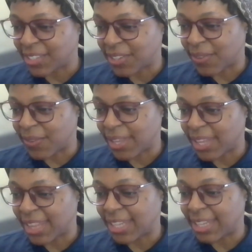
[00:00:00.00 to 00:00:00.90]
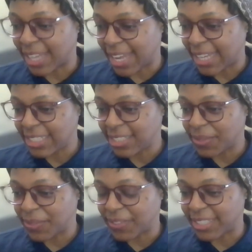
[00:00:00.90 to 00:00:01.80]
So the last
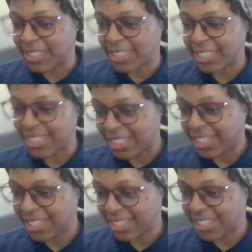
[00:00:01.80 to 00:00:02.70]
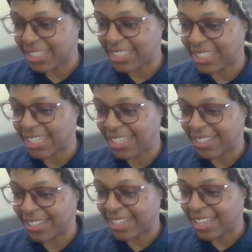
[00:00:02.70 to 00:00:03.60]
question, let's see.
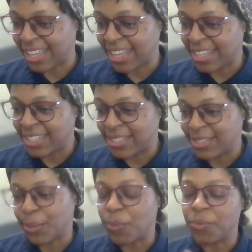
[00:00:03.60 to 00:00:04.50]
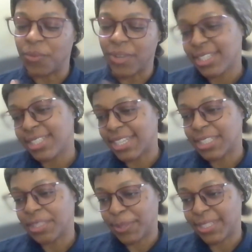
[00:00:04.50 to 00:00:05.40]
So what
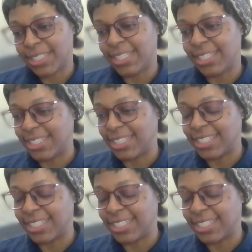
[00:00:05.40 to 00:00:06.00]
expertise